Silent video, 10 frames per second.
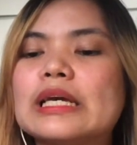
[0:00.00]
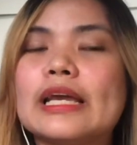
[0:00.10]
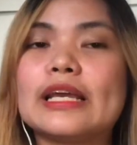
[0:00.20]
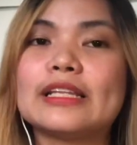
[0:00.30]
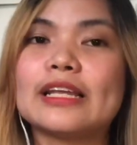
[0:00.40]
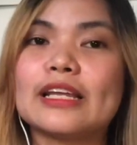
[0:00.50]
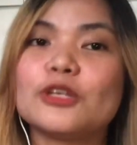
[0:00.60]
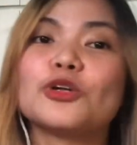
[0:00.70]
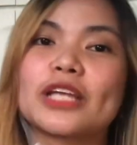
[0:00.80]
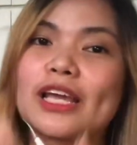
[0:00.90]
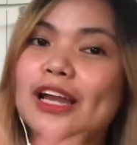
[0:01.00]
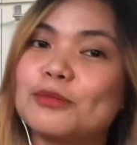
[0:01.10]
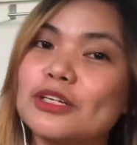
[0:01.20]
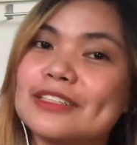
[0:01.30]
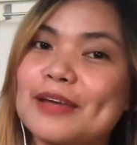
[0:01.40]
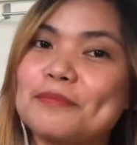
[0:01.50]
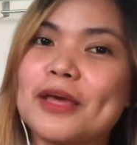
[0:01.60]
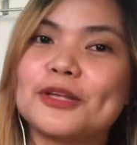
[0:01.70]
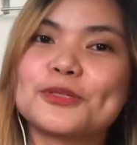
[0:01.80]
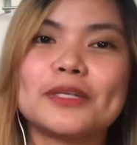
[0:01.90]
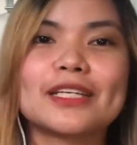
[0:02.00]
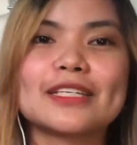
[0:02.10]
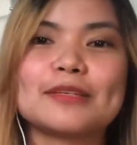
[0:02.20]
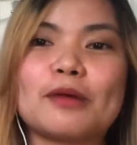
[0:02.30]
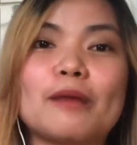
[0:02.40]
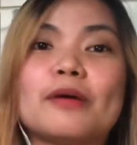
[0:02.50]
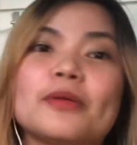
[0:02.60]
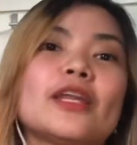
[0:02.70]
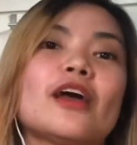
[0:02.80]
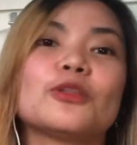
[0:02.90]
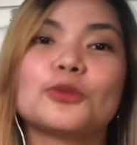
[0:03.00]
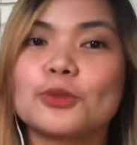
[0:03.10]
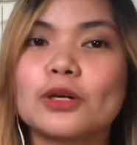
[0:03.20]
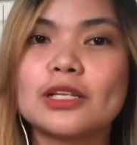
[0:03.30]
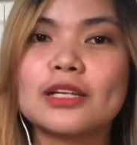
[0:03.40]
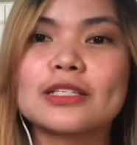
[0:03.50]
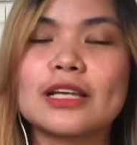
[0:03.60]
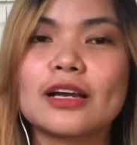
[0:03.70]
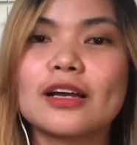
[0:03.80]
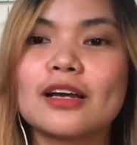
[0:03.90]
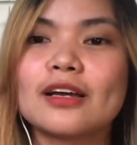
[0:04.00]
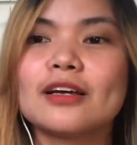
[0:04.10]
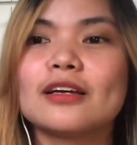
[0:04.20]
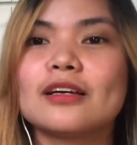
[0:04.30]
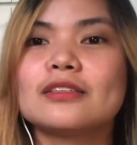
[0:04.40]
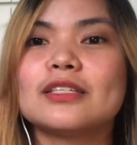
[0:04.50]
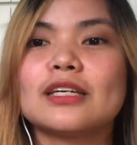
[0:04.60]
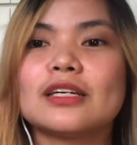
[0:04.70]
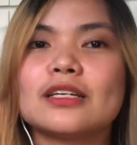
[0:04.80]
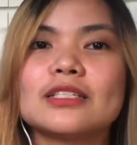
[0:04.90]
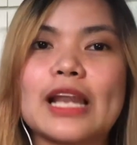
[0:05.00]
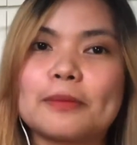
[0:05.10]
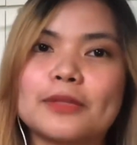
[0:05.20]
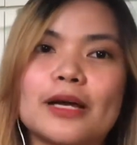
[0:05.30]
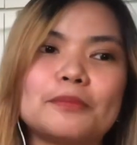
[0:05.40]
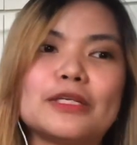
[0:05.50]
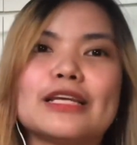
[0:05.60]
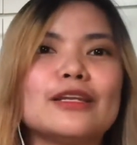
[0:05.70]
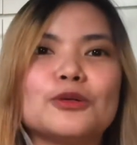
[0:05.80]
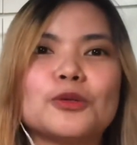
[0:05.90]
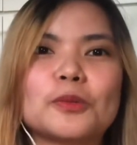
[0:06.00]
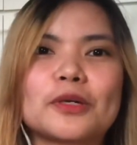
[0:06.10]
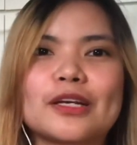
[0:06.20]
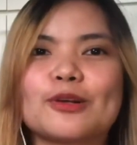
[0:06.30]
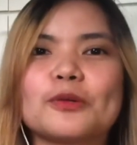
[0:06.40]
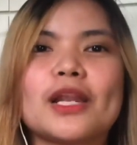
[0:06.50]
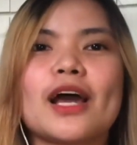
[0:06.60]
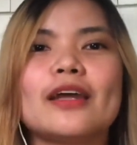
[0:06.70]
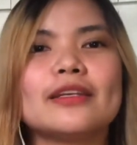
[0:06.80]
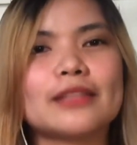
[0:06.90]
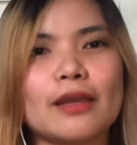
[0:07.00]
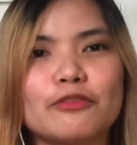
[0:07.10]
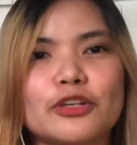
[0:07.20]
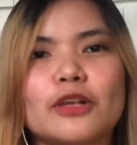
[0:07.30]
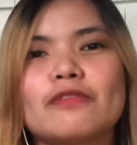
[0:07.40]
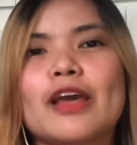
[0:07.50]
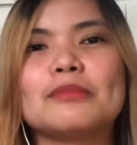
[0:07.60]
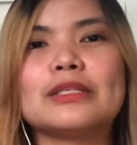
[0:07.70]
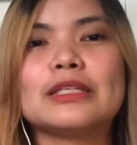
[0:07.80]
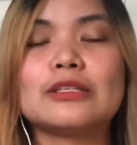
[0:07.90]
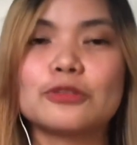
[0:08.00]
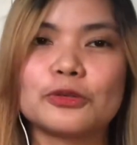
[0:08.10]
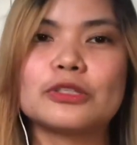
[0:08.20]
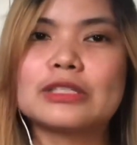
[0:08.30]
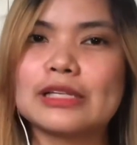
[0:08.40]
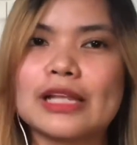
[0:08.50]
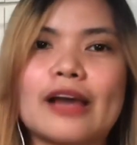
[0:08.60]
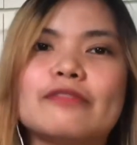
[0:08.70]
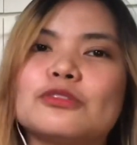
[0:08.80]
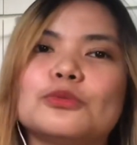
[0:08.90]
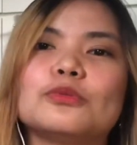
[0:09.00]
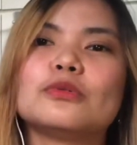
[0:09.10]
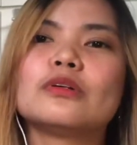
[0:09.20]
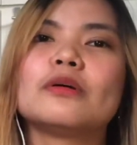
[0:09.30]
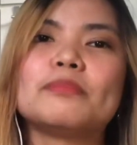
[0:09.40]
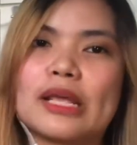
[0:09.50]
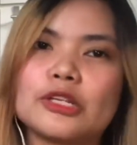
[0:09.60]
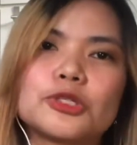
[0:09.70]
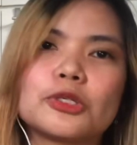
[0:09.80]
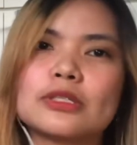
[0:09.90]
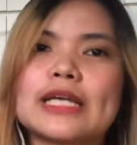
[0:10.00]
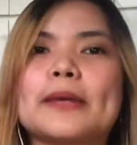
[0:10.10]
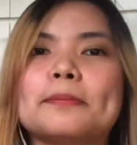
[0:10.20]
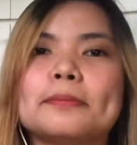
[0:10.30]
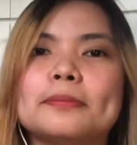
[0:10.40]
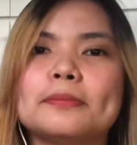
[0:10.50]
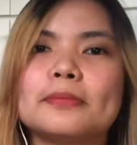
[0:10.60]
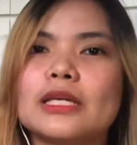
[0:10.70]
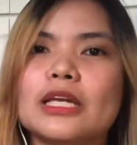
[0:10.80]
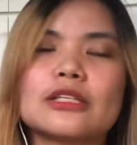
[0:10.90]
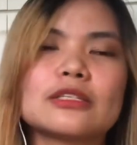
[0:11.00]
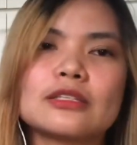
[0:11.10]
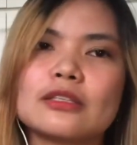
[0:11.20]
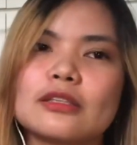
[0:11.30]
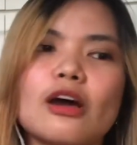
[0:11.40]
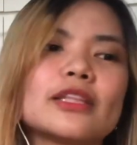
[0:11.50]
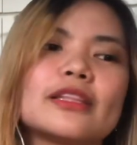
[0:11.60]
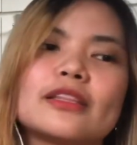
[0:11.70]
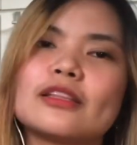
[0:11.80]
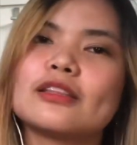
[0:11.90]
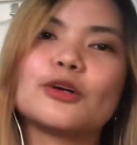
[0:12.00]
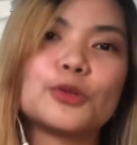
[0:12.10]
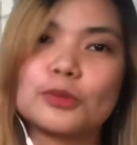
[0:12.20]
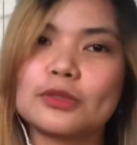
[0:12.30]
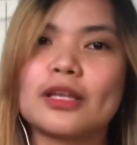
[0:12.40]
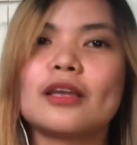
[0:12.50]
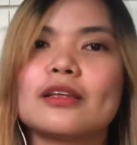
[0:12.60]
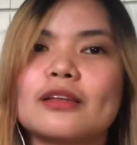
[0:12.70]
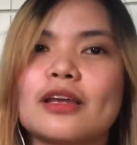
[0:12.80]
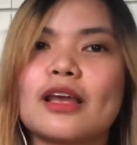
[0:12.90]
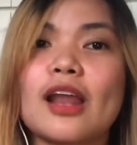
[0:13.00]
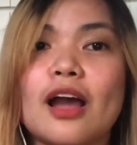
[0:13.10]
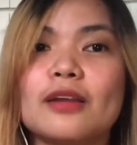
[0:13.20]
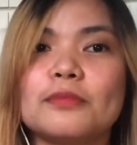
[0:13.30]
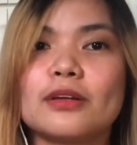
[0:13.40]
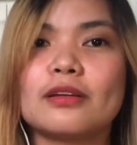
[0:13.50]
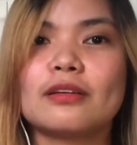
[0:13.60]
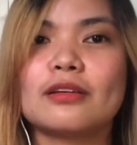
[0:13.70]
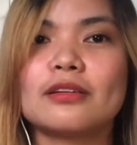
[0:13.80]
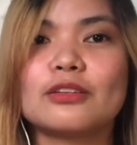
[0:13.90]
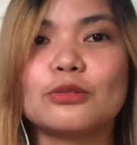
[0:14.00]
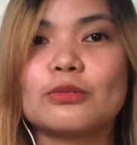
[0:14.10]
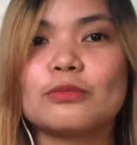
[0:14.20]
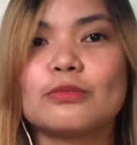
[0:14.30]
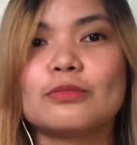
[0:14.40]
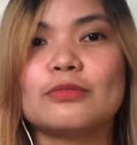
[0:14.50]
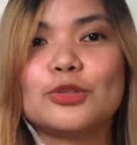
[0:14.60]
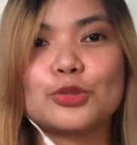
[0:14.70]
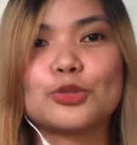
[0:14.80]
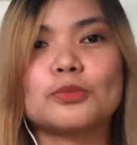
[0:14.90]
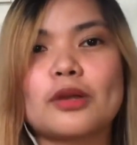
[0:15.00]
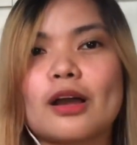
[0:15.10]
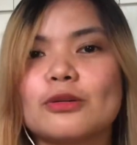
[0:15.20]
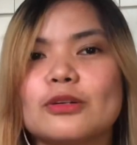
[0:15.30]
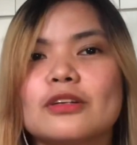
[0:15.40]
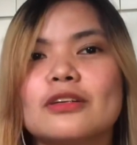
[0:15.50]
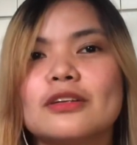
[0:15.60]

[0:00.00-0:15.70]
And then, yun, kailangan mo ng time management kasi baka mamaya nakatuto ka na lang sa laptop, di ka na nag-work or wala ka ng time for your family. So, you still have to manage your time. It's not the whole day kailangan mag-YouTube ka or